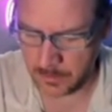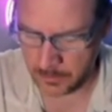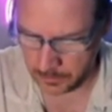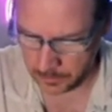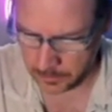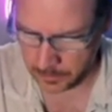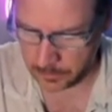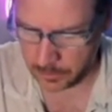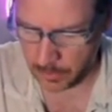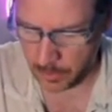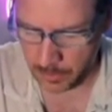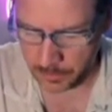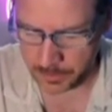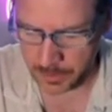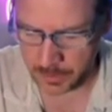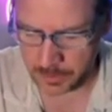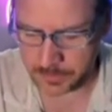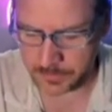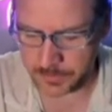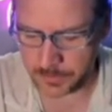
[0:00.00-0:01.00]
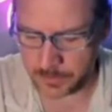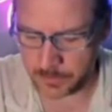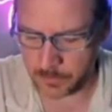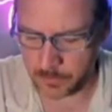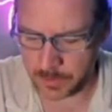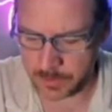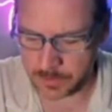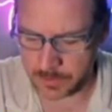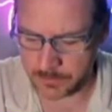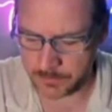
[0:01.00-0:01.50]
Carl Jung's view
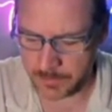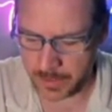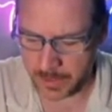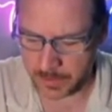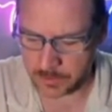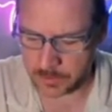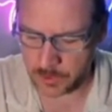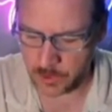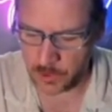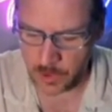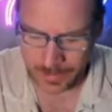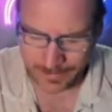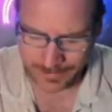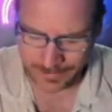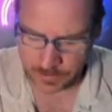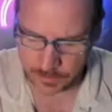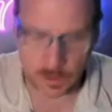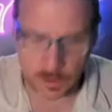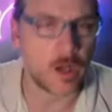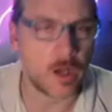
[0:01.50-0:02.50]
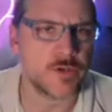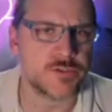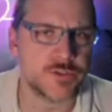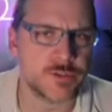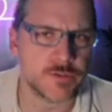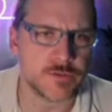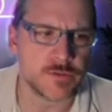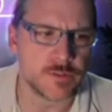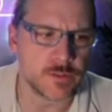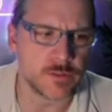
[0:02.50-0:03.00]
was, in fact, Christ
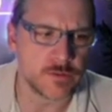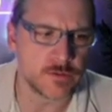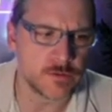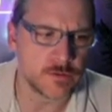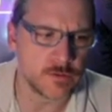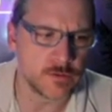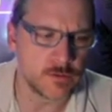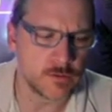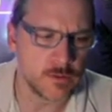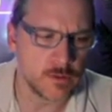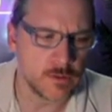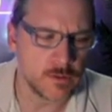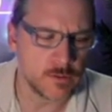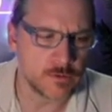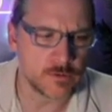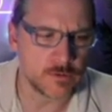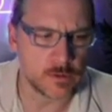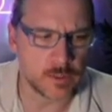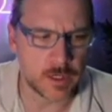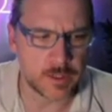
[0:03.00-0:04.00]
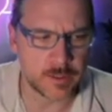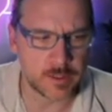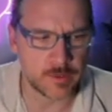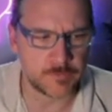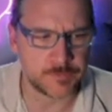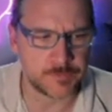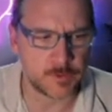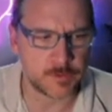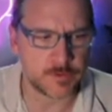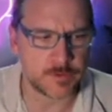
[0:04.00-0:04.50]
consciousness. So a lot of the
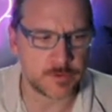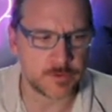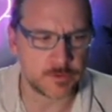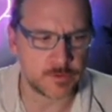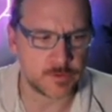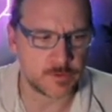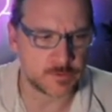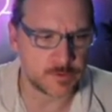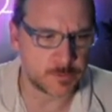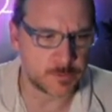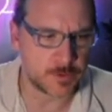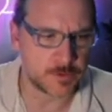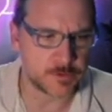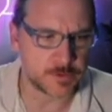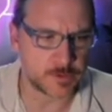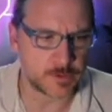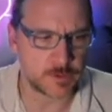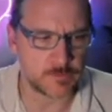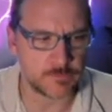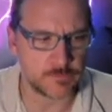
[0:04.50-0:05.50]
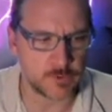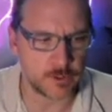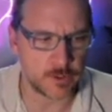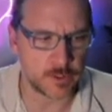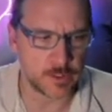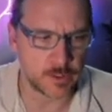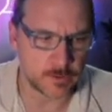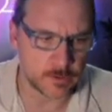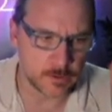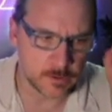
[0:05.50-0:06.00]
influencers who supposedly
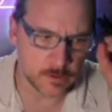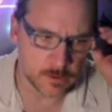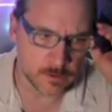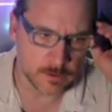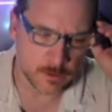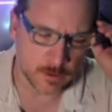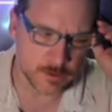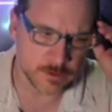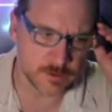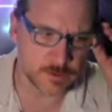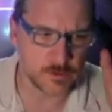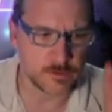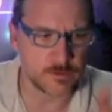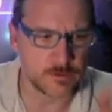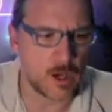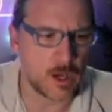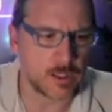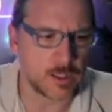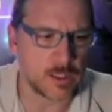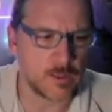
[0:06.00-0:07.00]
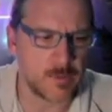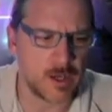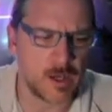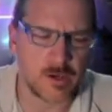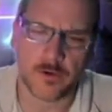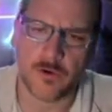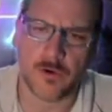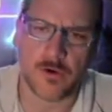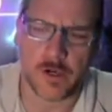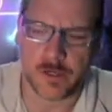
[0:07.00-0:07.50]
converted are still talking about
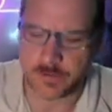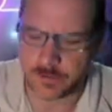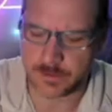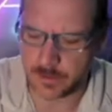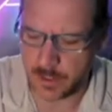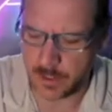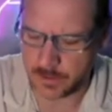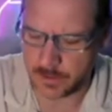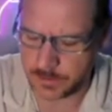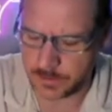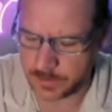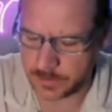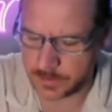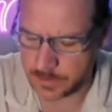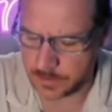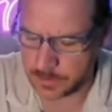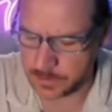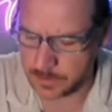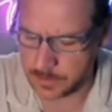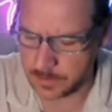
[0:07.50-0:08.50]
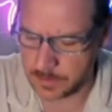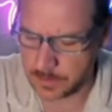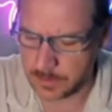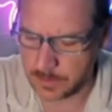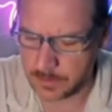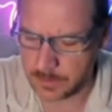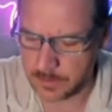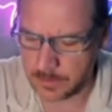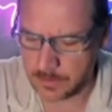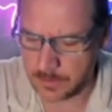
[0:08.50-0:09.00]
Christ consciousness.
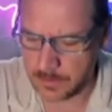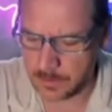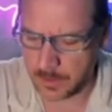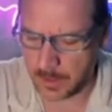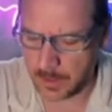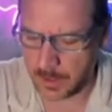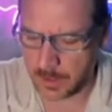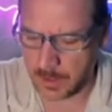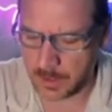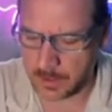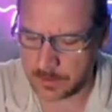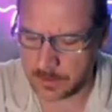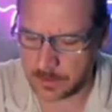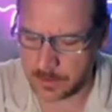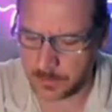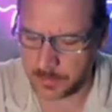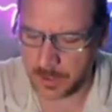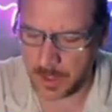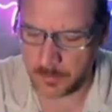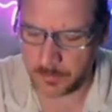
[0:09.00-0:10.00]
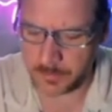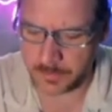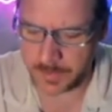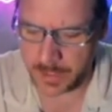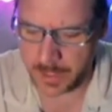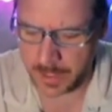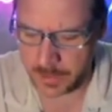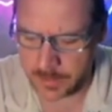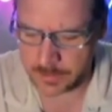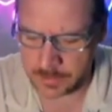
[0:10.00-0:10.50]
And the problem with
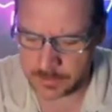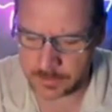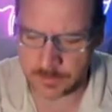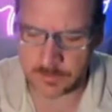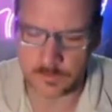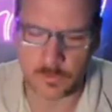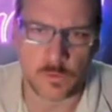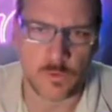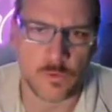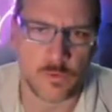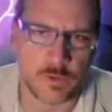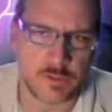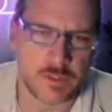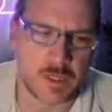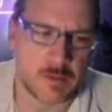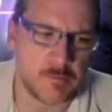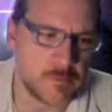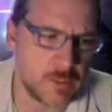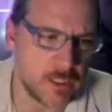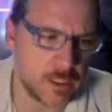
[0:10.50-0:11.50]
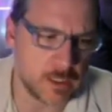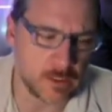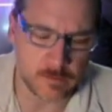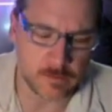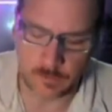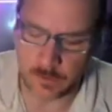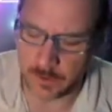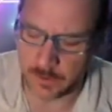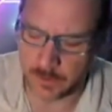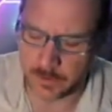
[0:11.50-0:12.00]
that is, well, what does that mean?
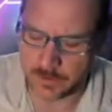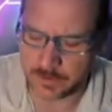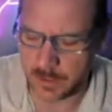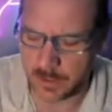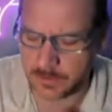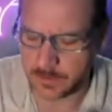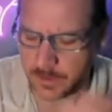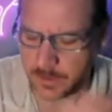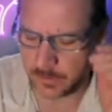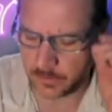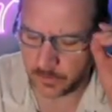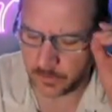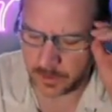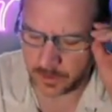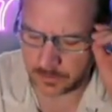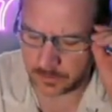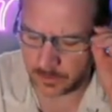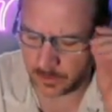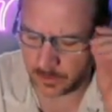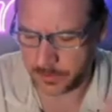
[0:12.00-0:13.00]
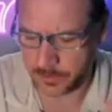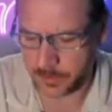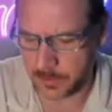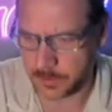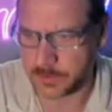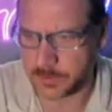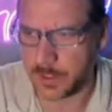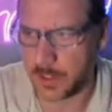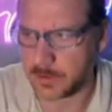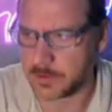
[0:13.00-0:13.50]
Well, it sounds like what Carl
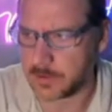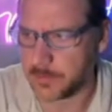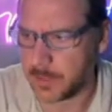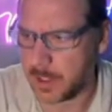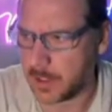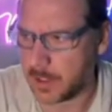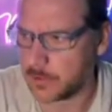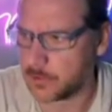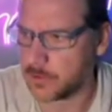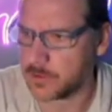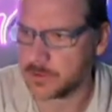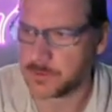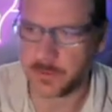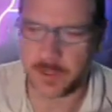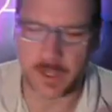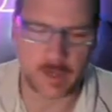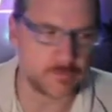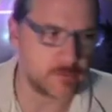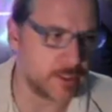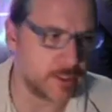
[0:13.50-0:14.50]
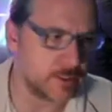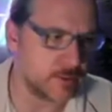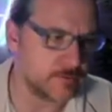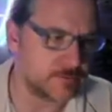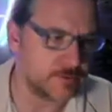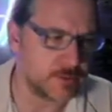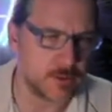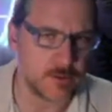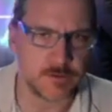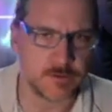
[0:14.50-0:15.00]
talked about. Of course, we have later
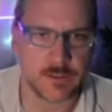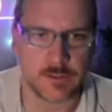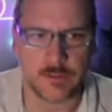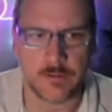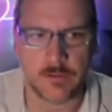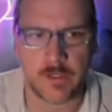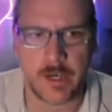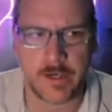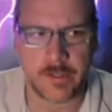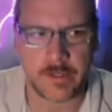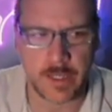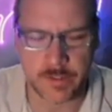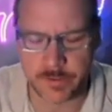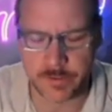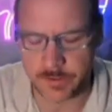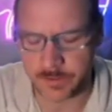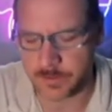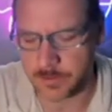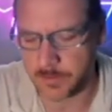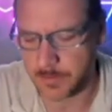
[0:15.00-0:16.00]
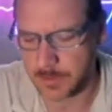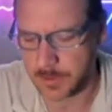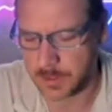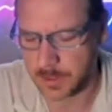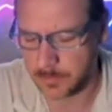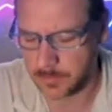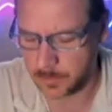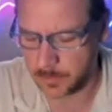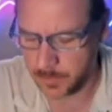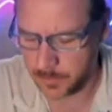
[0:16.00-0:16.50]
figures at the United Nations who became
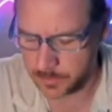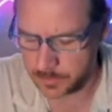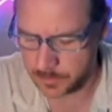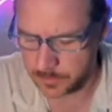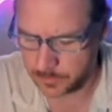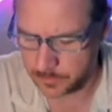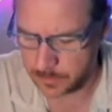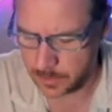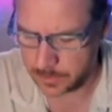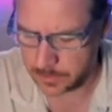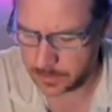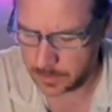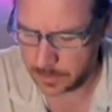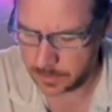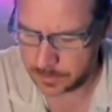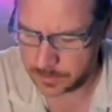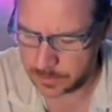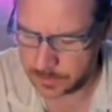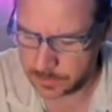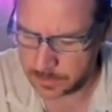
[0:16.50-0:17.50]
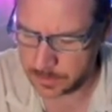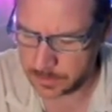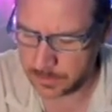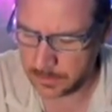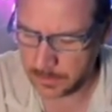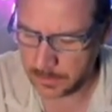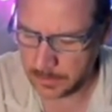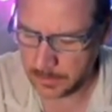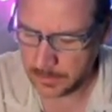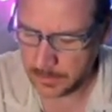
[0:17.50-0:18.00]
promoters of Christ consciousness.
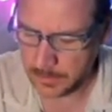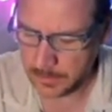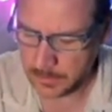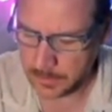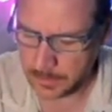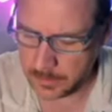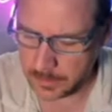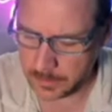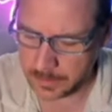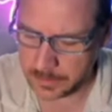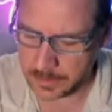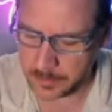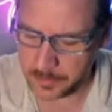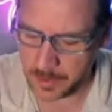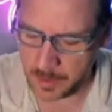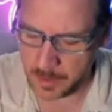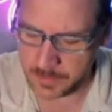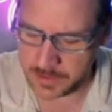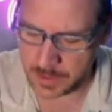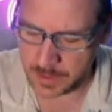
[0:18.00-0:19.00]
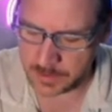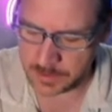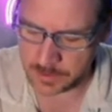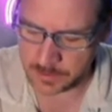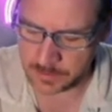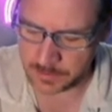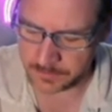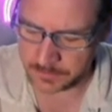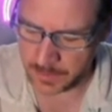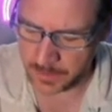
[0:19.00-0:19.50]
And the problem is that it's such
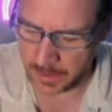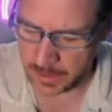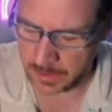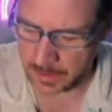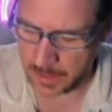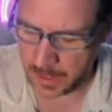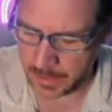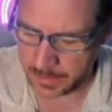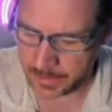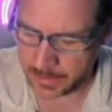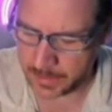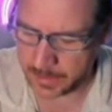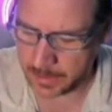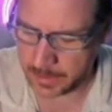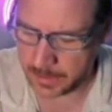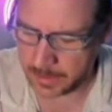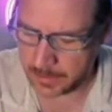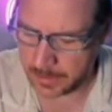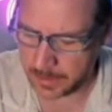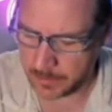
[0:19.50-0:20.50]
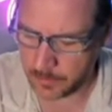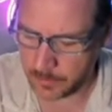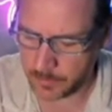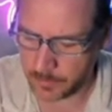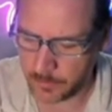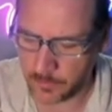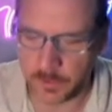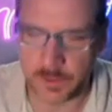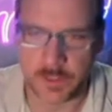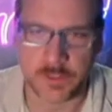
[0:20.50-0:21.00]
a vague idea that when we
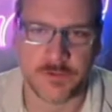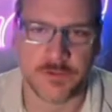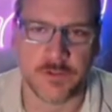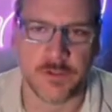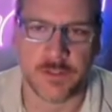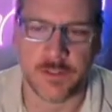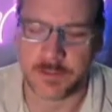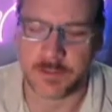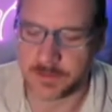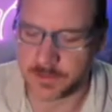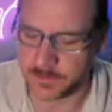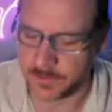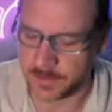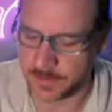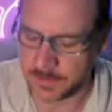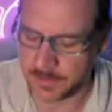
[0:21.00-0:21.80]
really drill into it,